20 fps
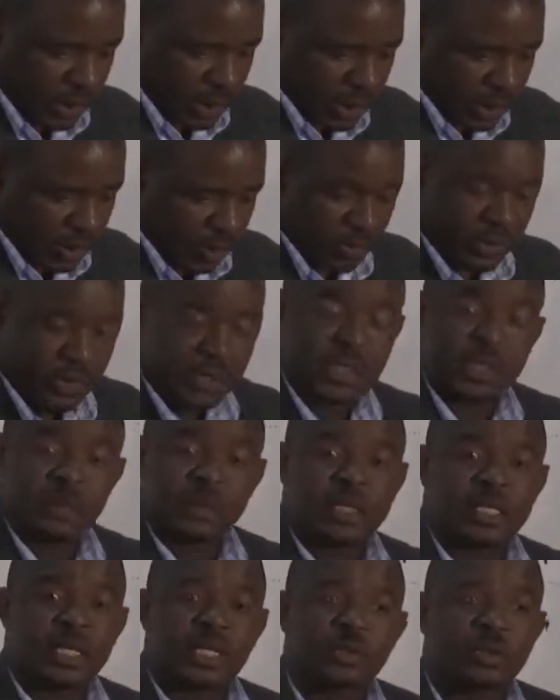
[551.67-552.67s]
So this is
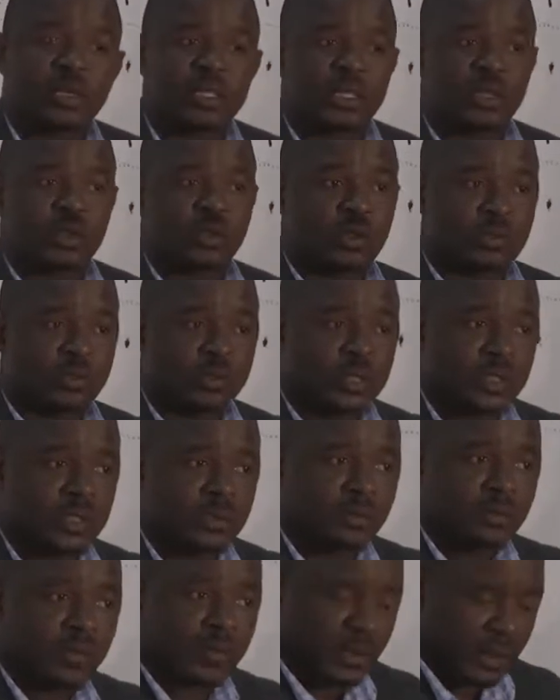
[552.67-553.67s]
what actually
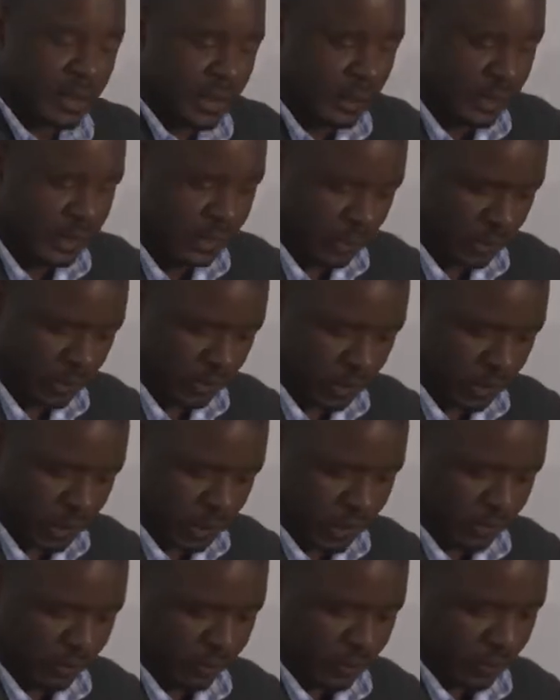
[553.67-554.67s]
stopped the
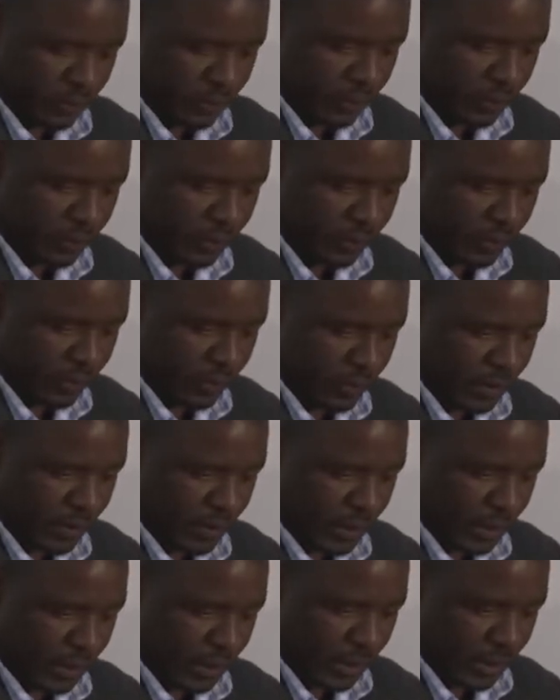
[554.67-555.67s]
Rhodesia from
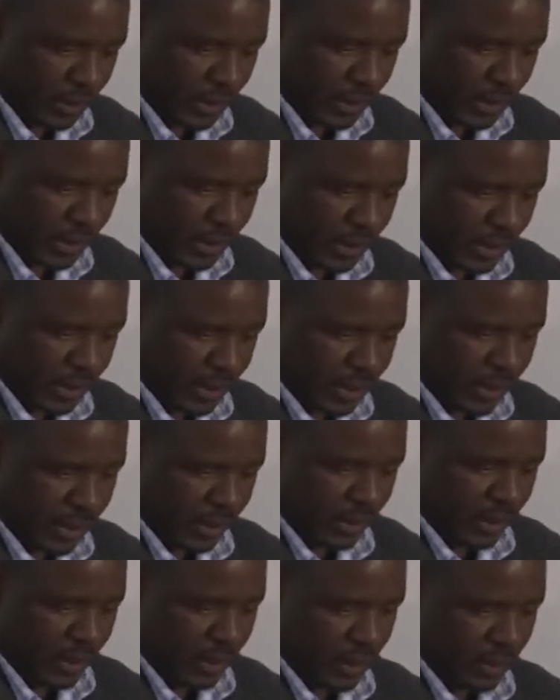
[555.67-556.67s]

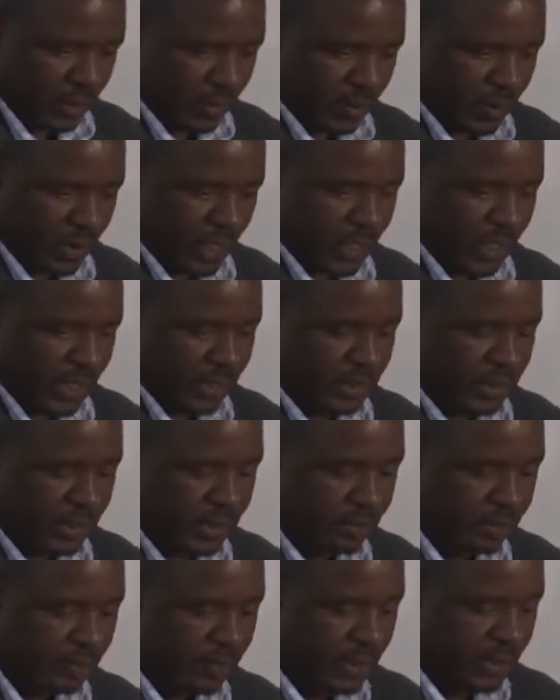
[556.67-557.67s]

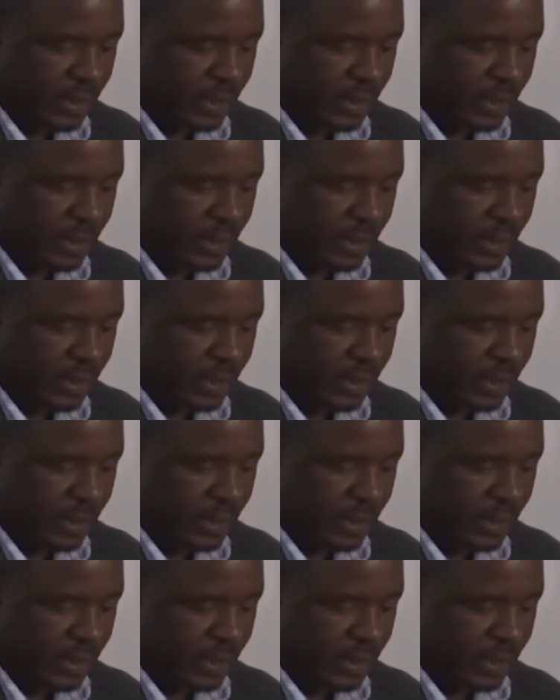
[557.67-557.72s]
annexing